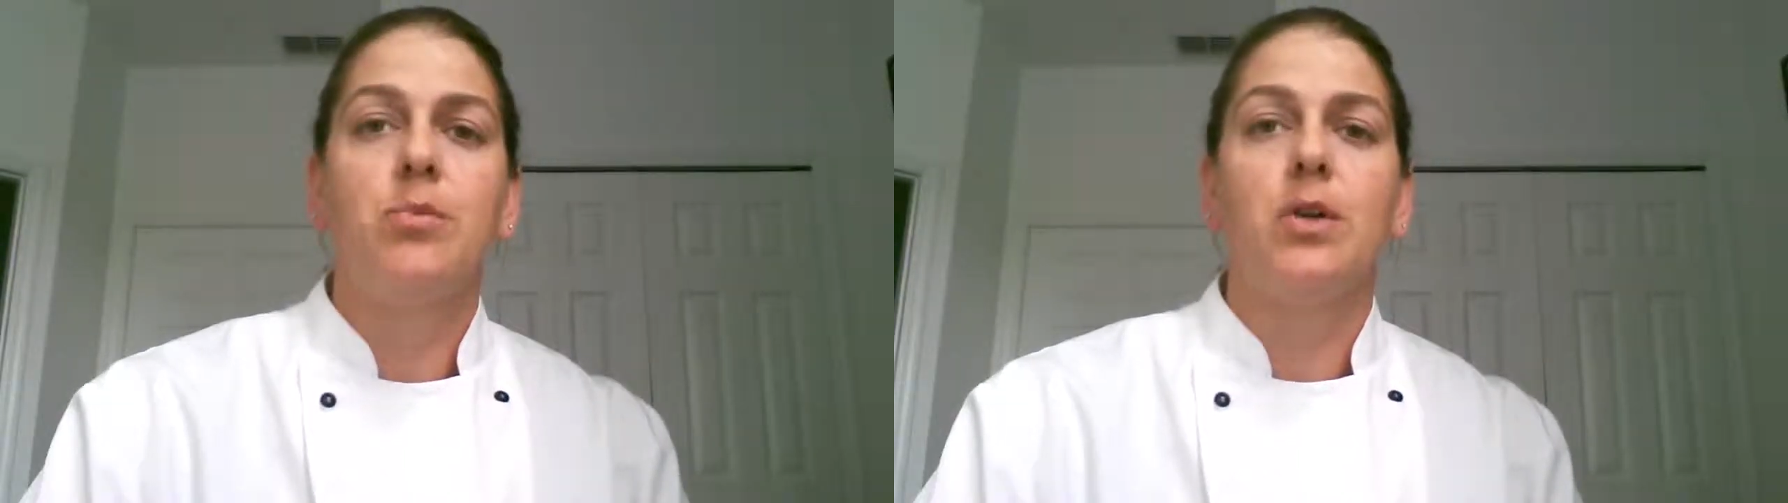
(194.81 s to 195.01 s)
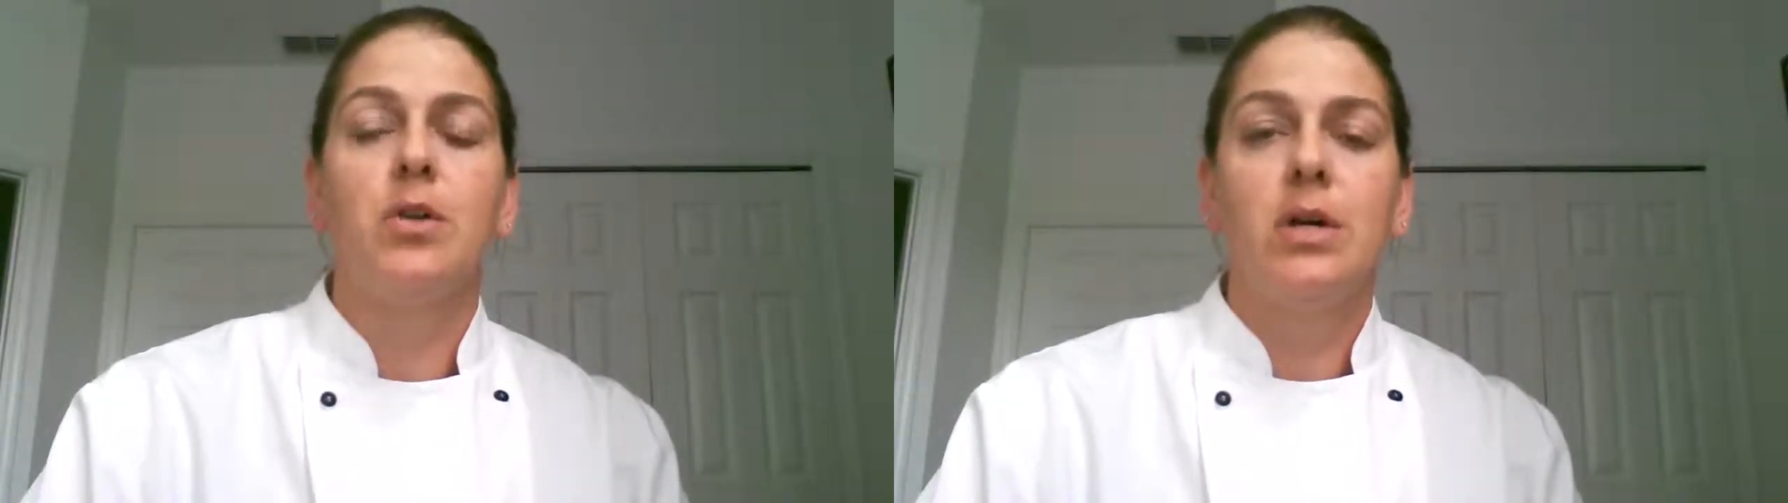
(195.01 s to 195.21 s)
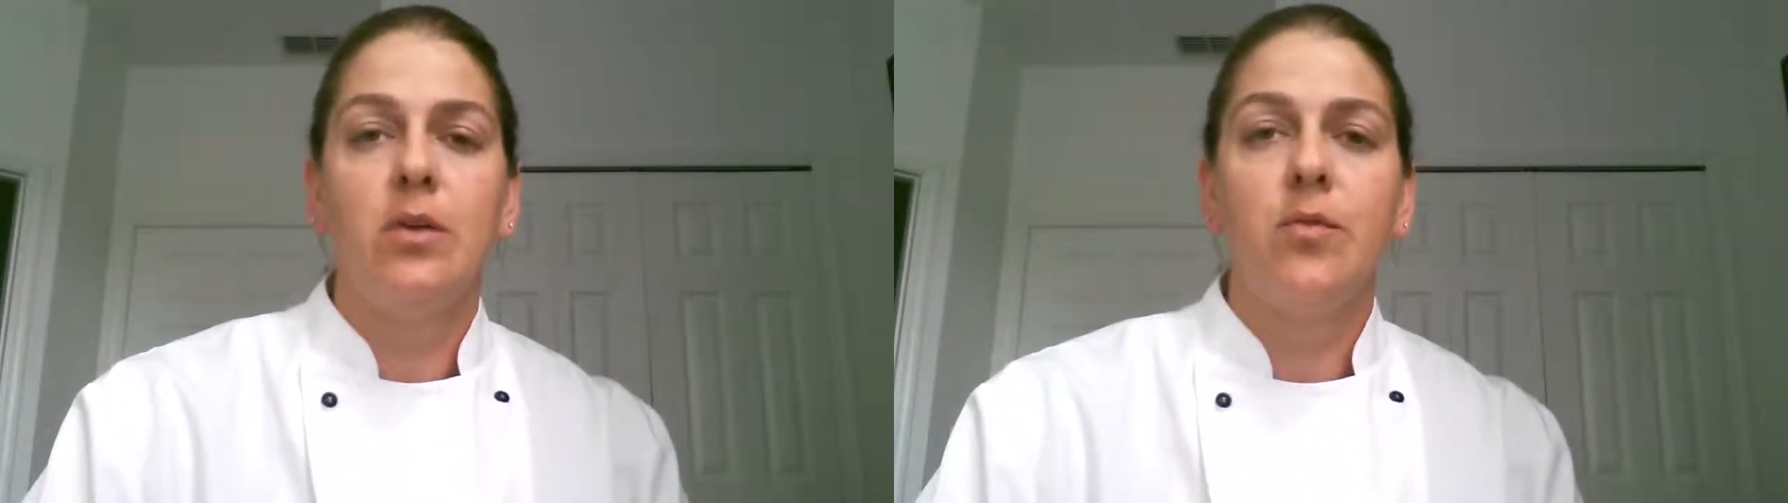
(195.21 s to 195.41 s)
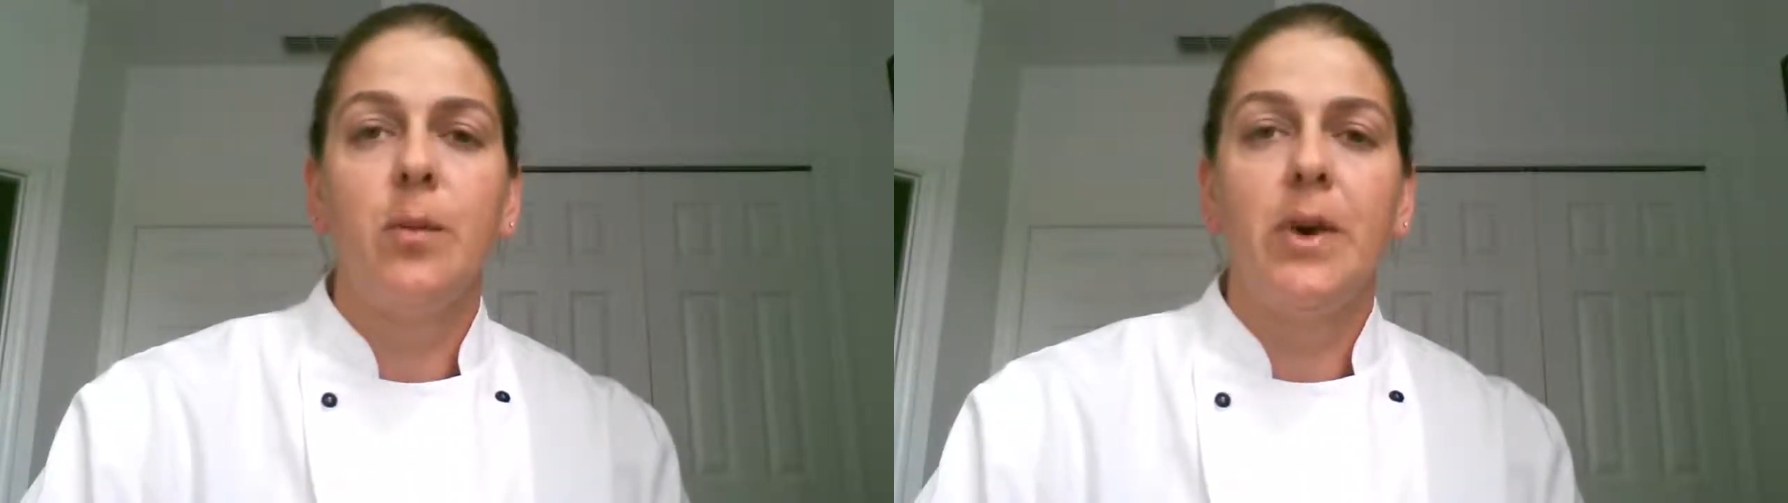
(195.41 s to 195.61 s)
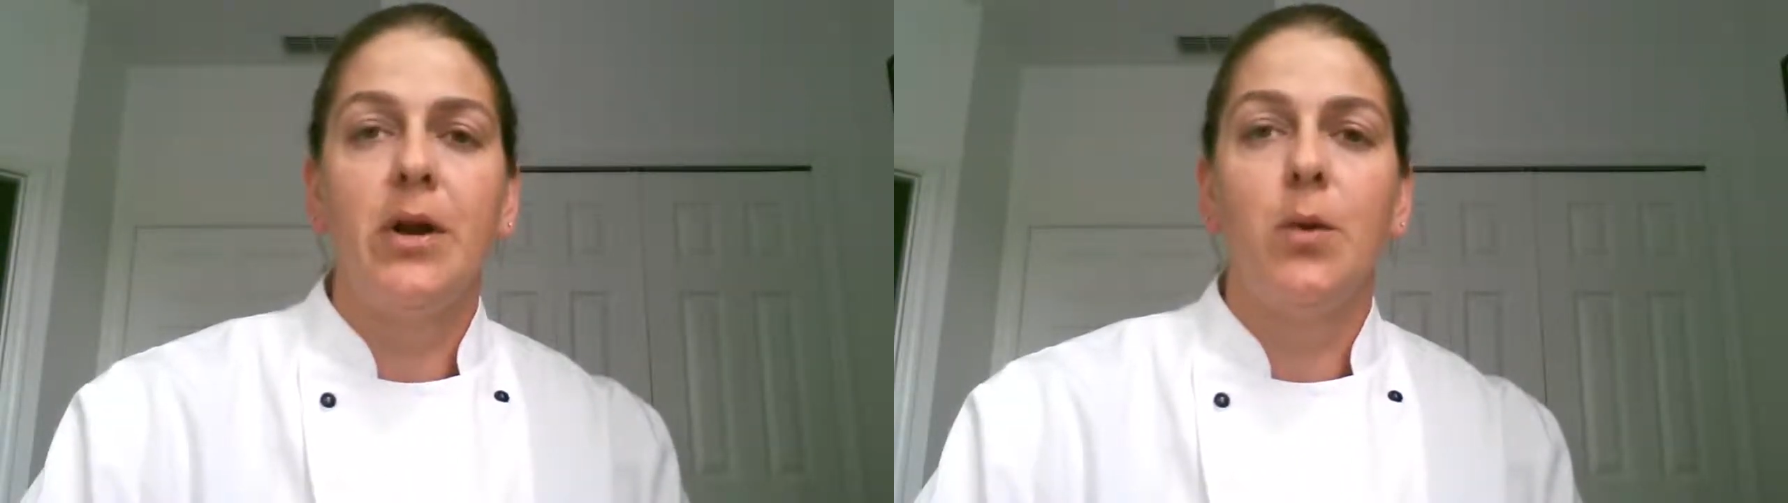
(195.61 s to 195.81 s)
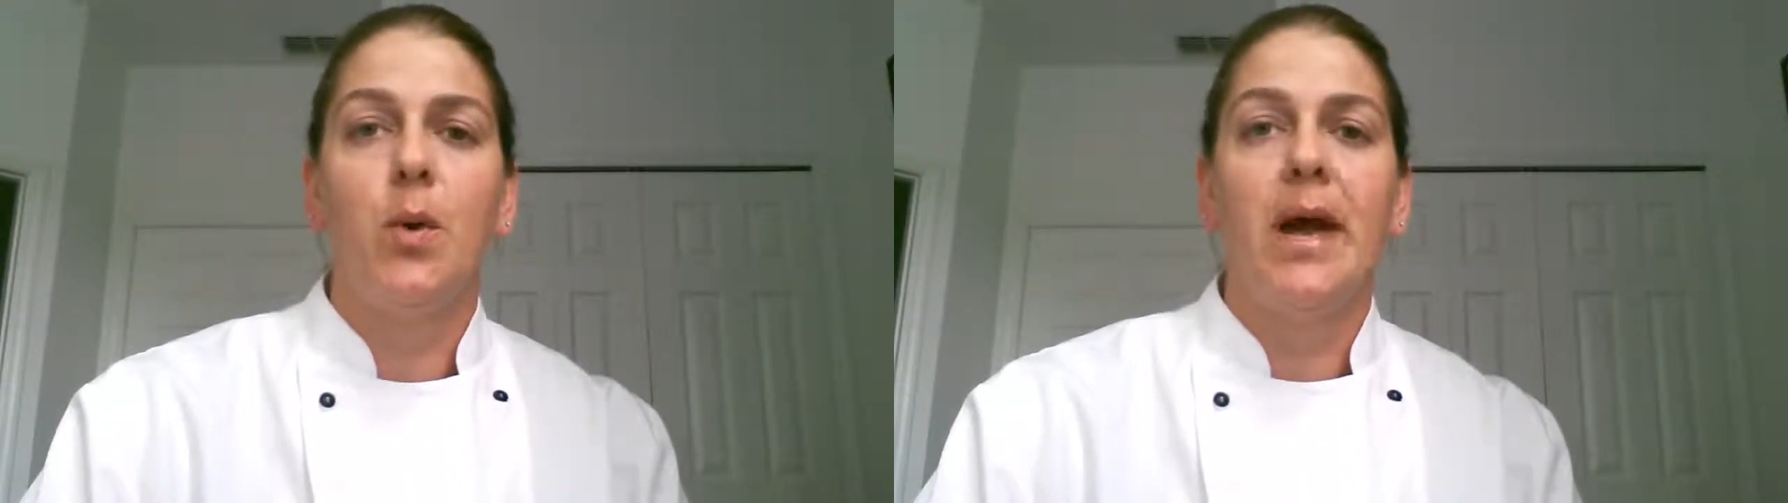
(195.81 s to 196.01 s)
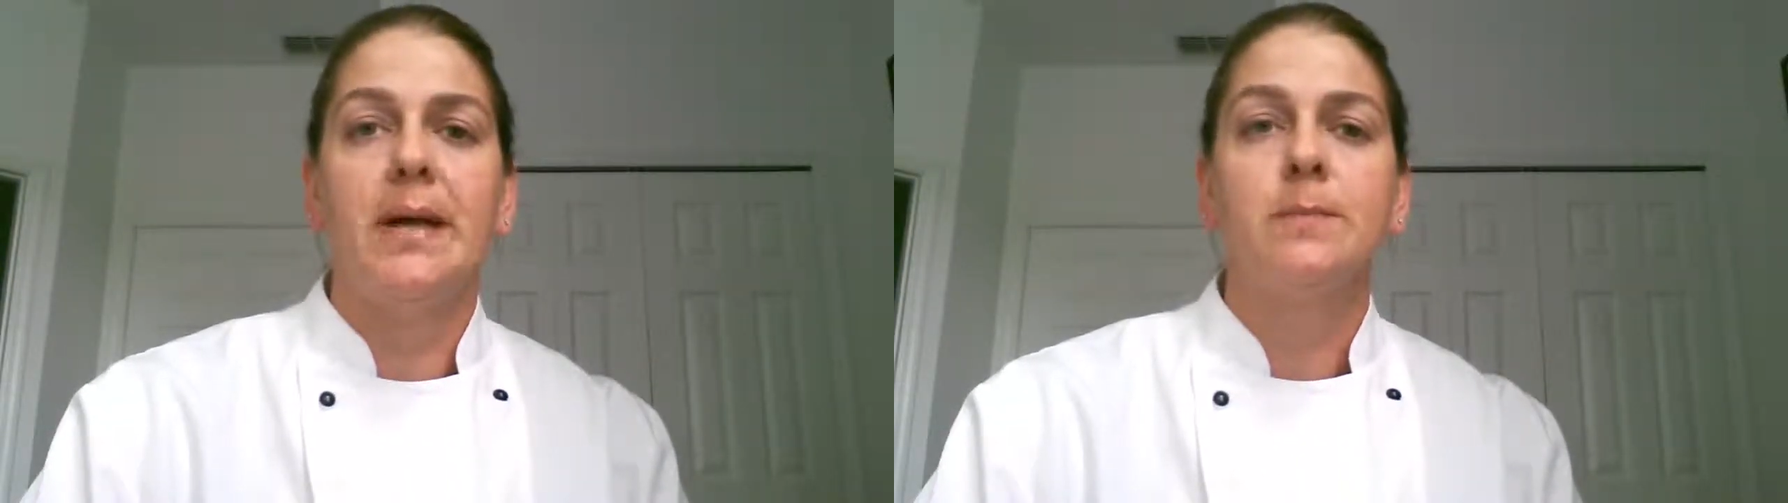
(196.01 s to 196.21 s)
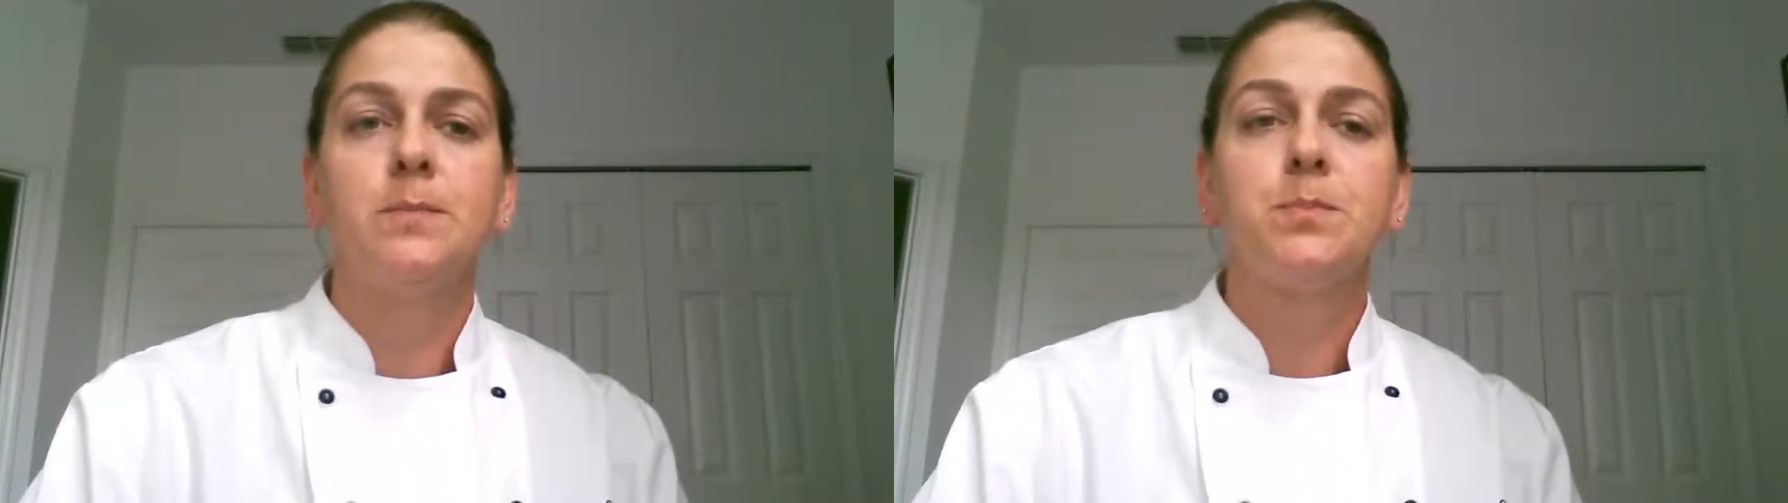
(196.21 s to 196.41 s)
They're looking for a better
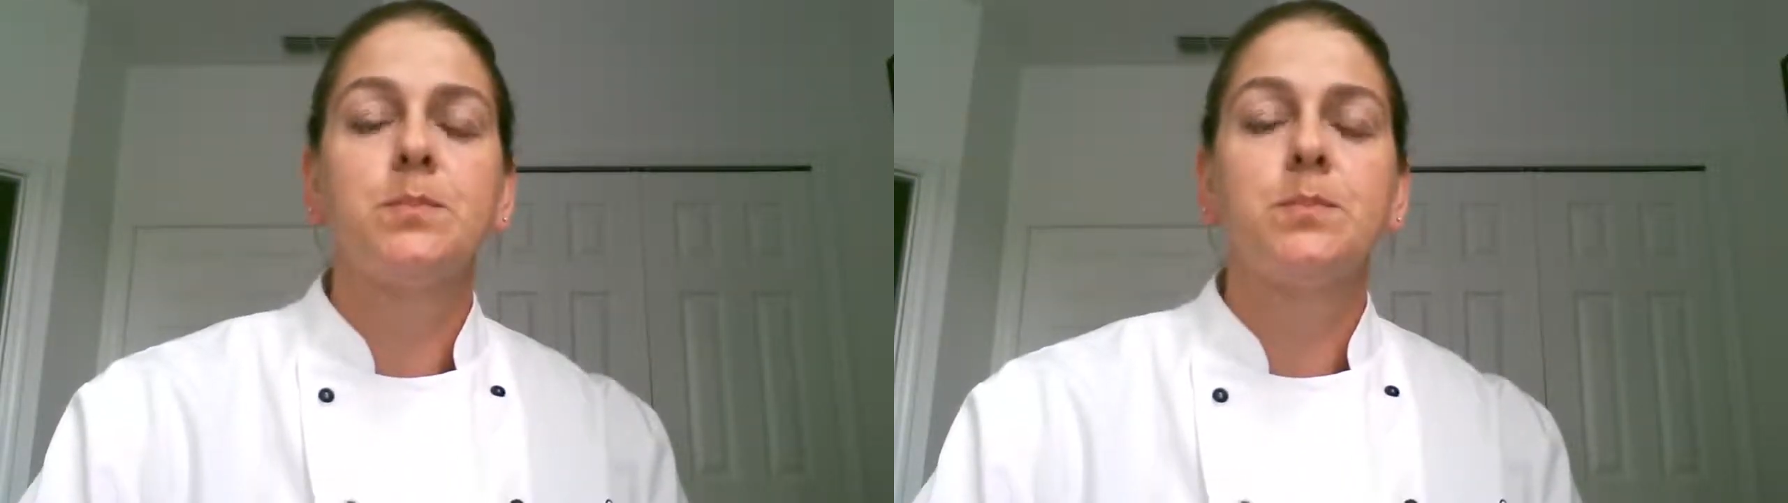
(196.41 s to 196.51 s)
way.